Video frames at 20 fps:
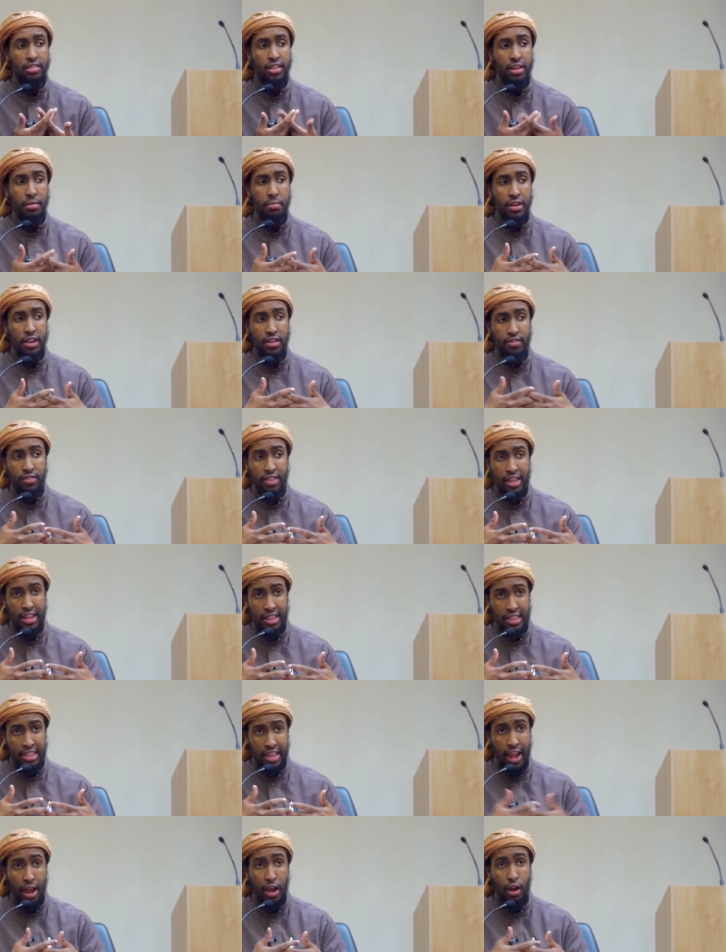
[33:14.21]
They believe
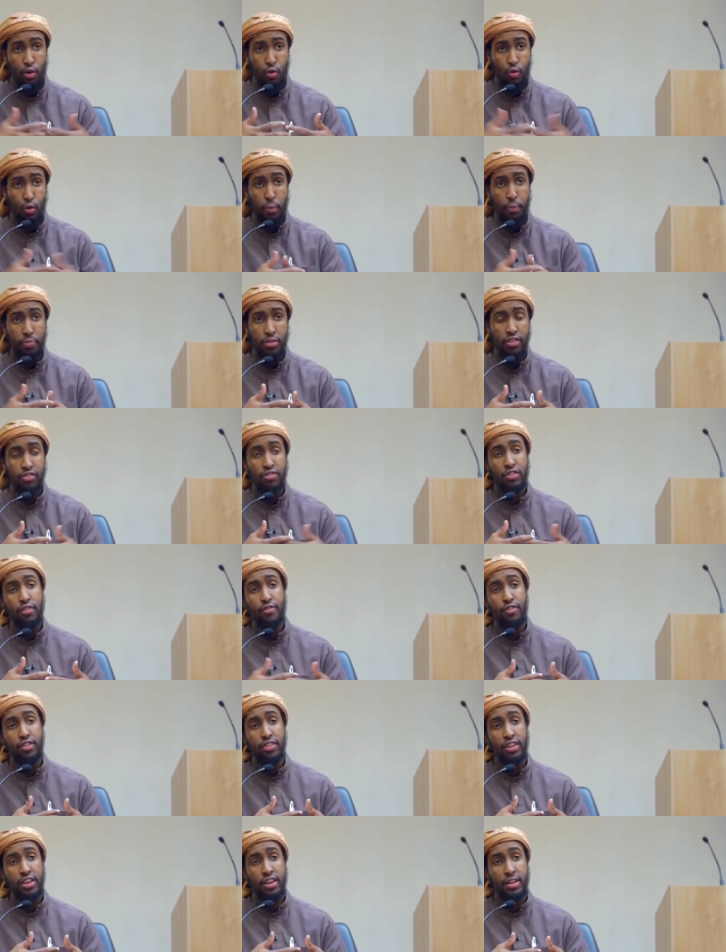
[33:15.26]
that their group is
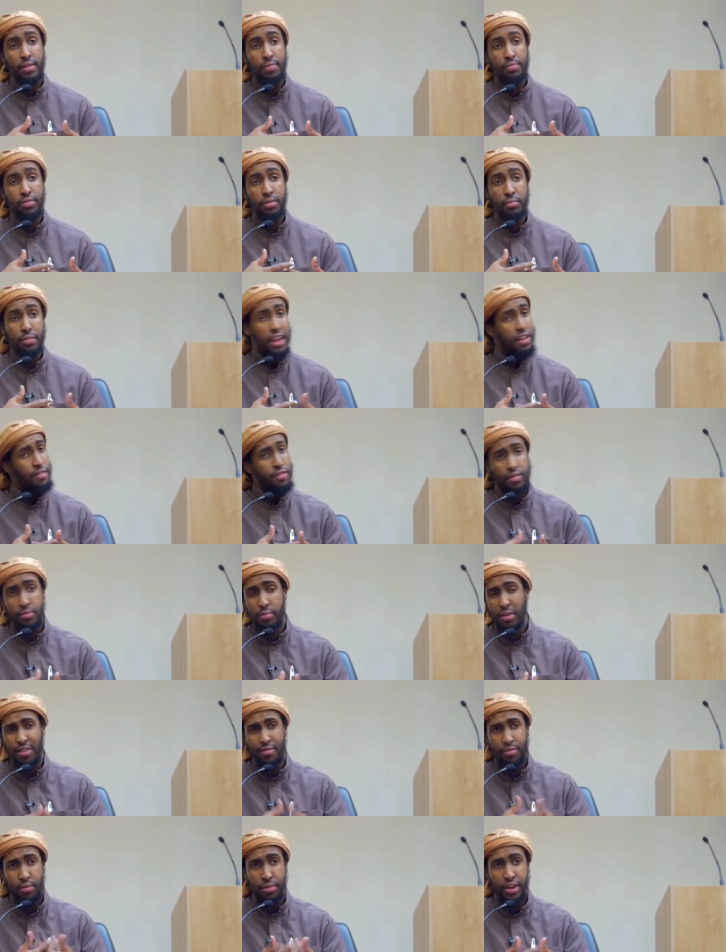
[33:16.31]
different here. But every,
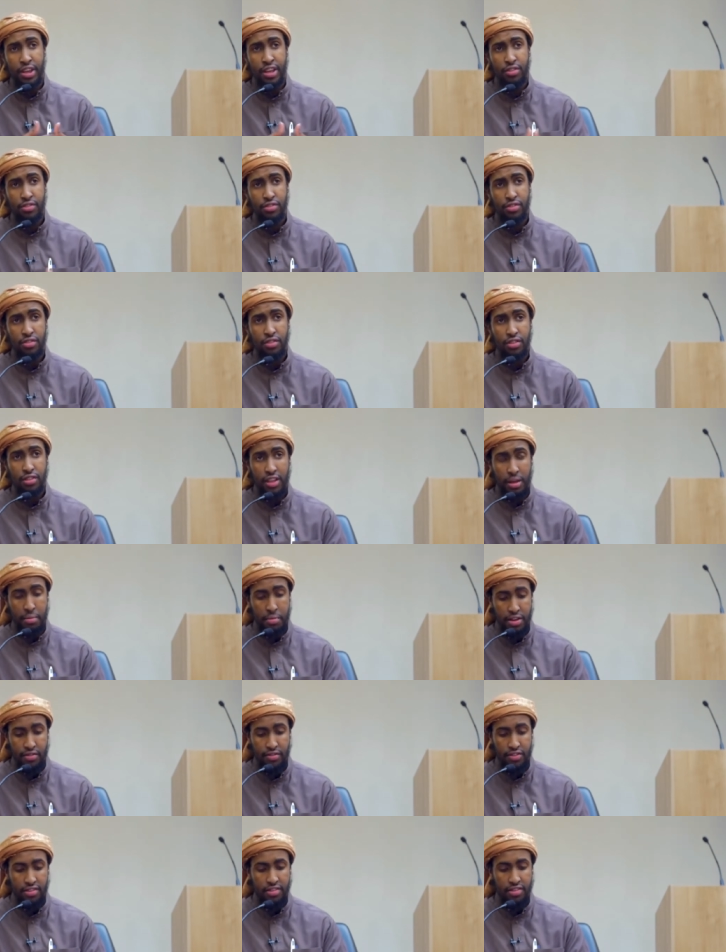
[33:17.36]
everybody else, they
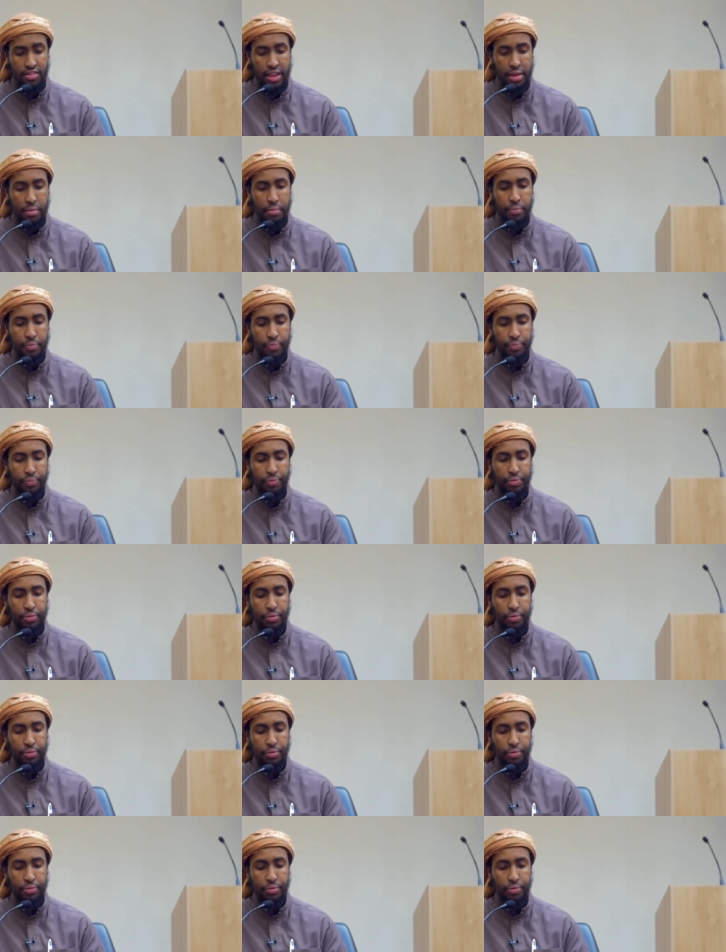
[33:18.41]
believe is the same.